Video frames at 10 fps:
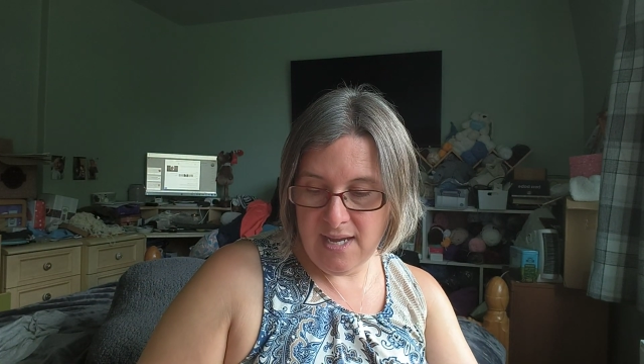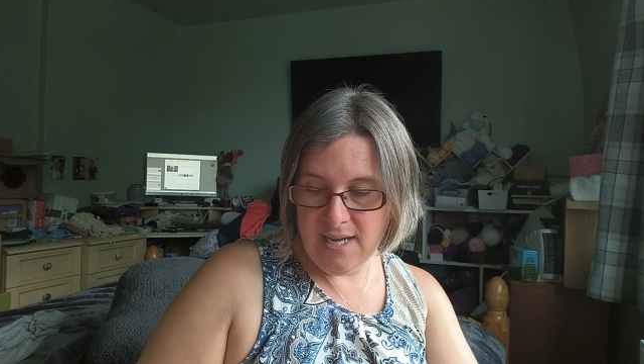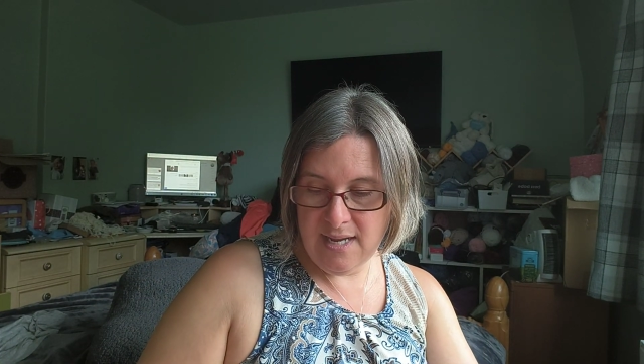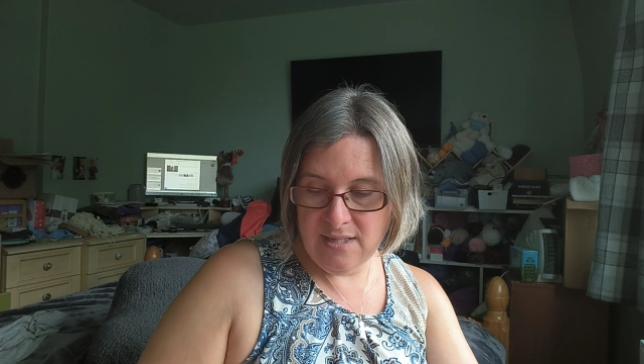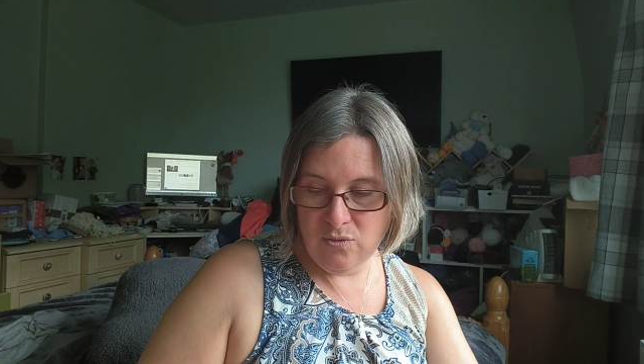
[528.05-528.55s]

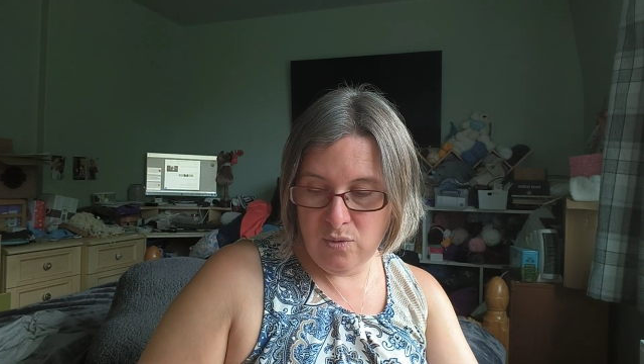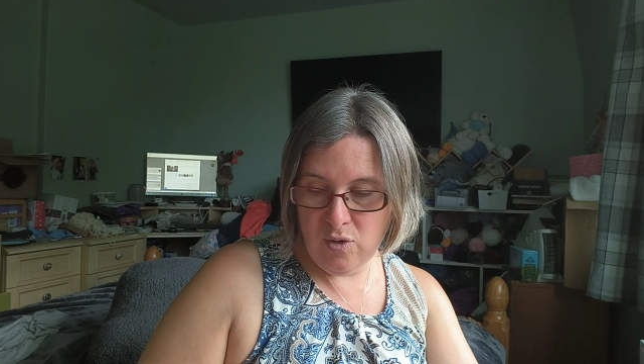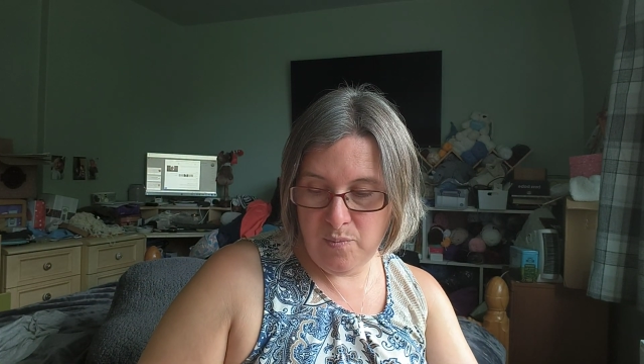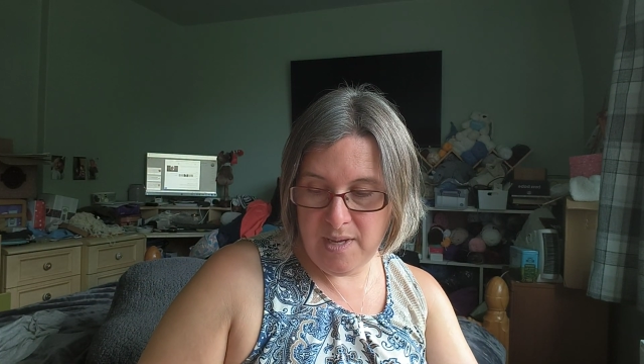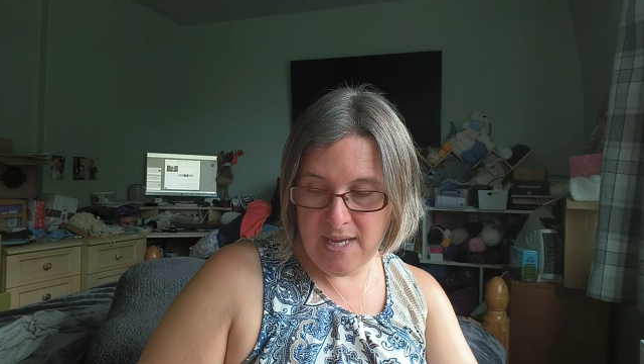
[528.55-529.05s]
it
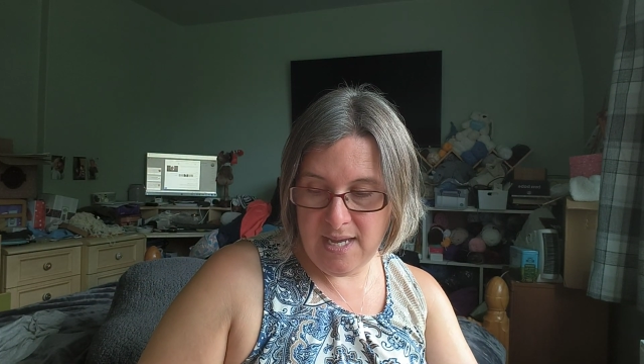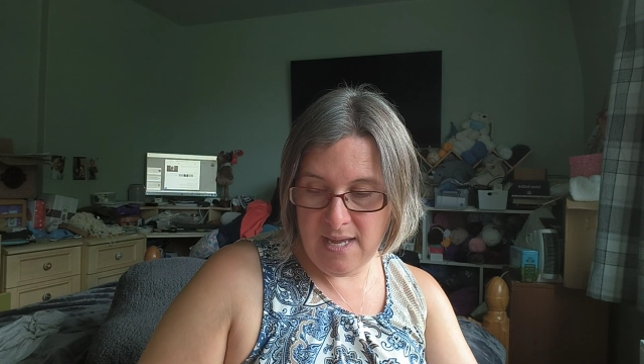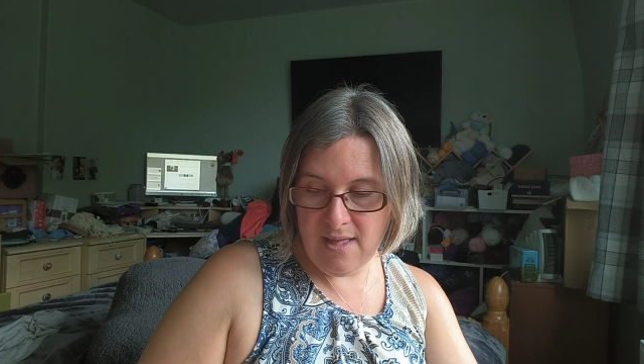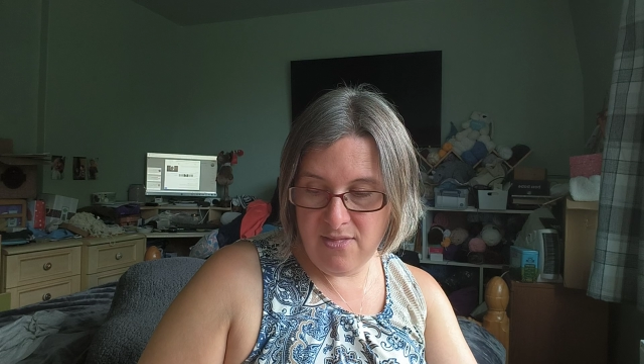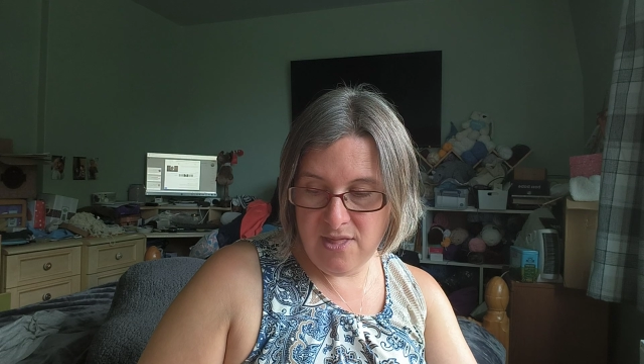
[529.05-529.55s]
will
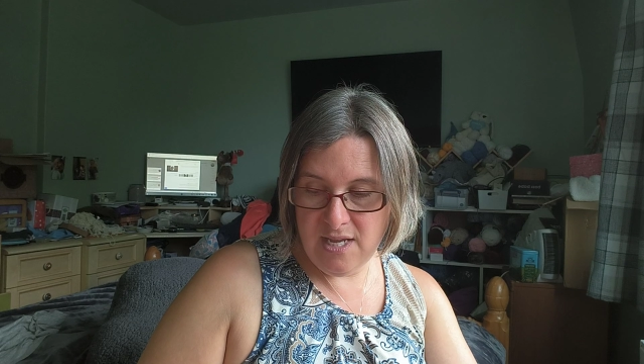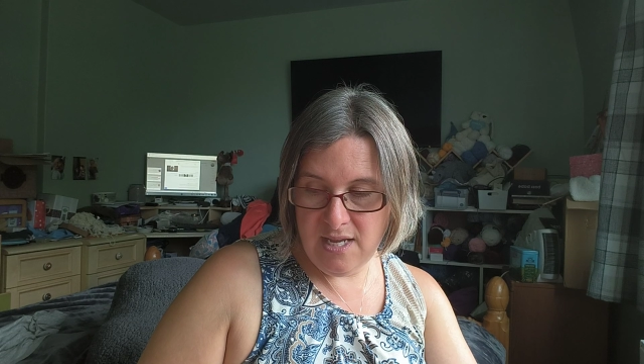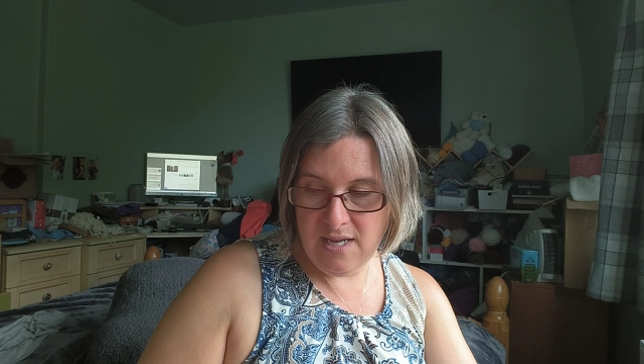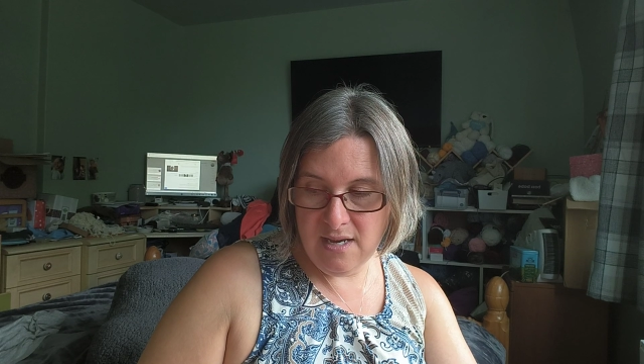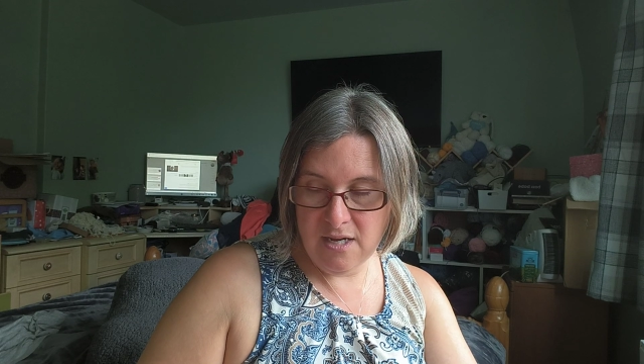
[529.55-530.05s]
be
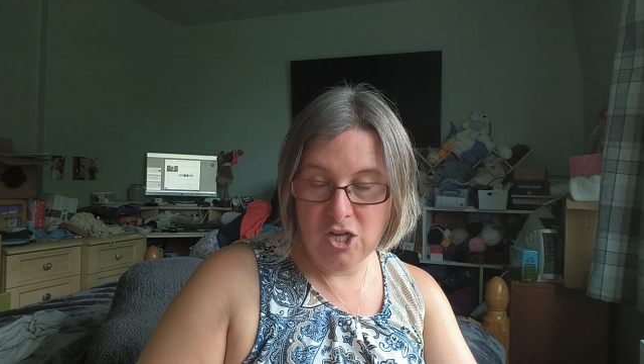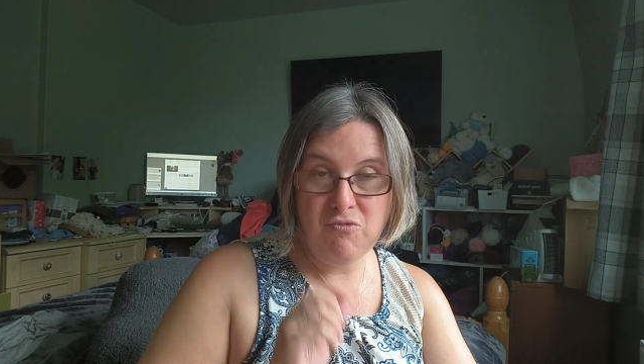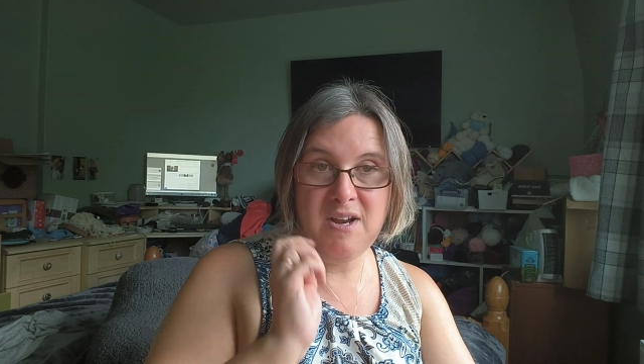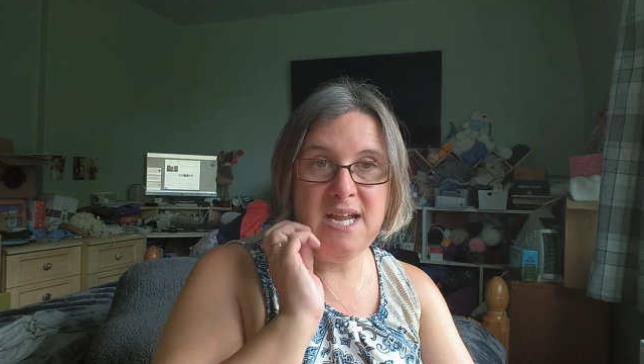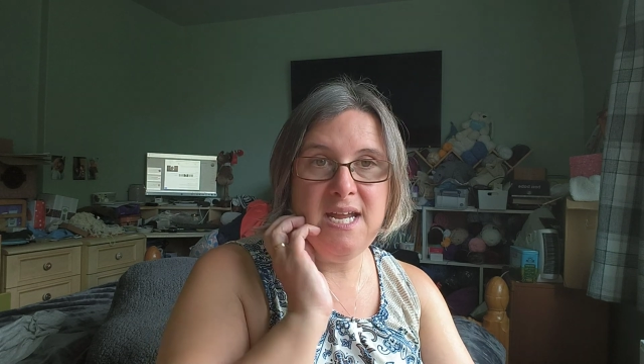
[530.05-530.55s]
the
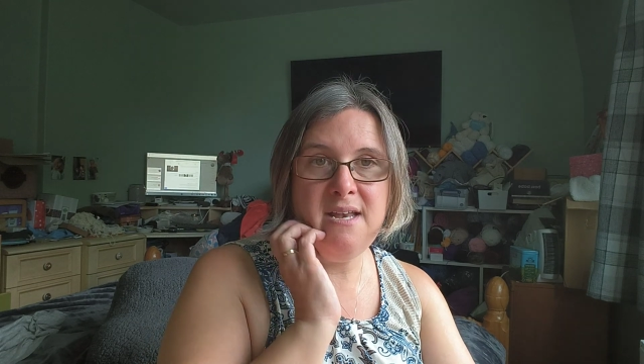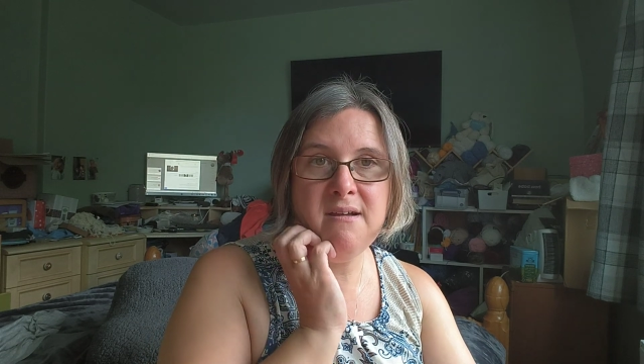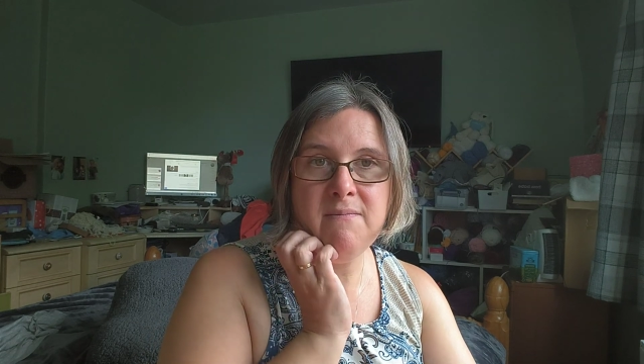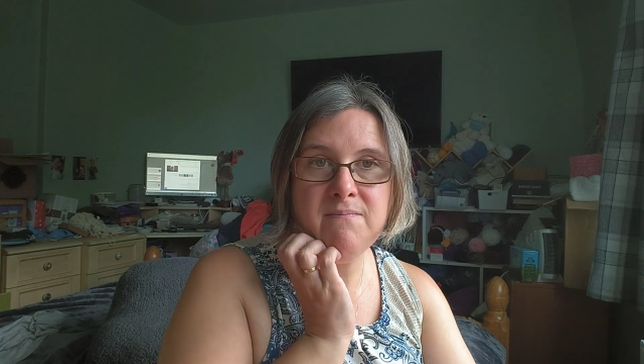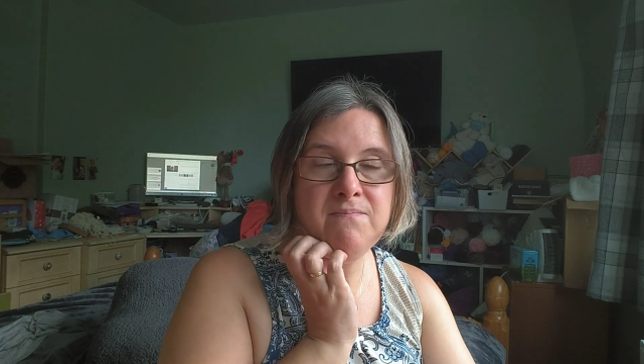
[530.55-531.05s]
green